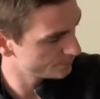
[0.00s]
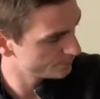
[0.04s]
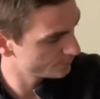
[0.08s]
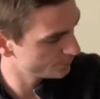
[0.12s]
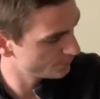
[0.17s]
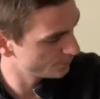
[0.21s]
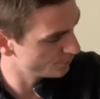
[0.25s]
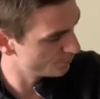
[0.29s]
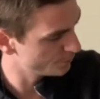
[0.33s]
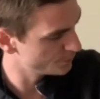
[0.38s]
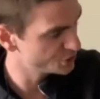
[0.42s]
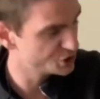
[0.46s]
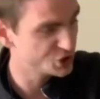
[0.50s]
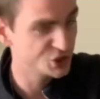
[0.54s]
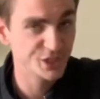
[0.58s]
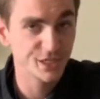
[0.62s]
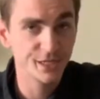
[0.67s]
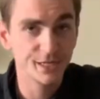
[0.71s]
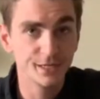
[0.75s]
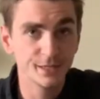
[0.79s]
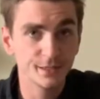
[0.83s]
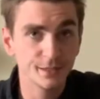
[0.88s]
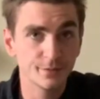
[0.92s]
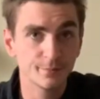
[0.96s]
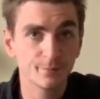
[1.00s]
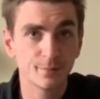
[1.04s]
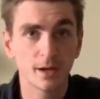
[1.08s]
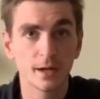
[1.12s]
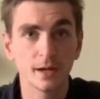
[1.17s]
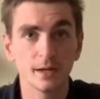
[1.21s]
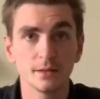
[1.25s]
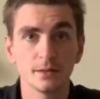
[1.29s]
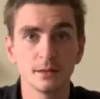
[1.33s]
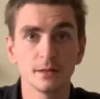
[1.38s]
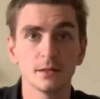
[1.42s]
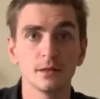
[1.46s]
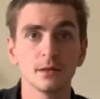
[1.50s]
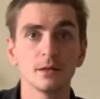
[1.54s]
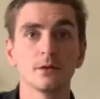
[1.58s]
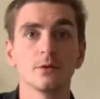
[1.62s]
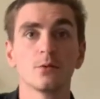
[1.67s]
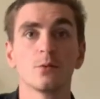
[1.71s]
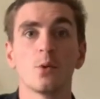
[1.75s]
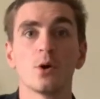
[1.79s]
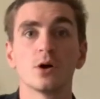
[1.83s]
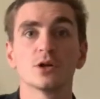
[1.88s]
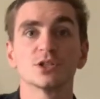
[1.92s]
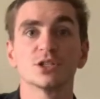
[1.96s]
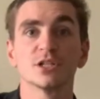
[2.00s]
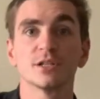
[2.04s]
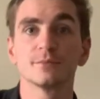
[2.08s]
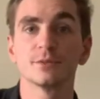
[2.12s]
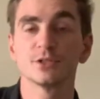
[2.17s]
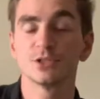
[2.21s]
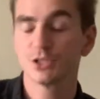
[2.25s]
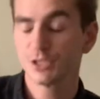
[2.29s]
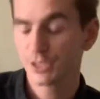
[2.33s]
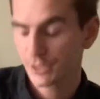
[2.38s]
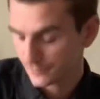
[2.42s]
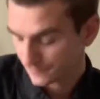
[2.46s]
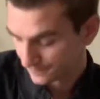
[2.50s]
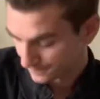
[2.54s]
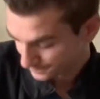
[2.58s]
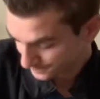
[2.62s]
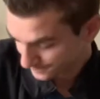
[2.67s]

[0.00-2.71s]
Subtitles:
machined by the washing machine,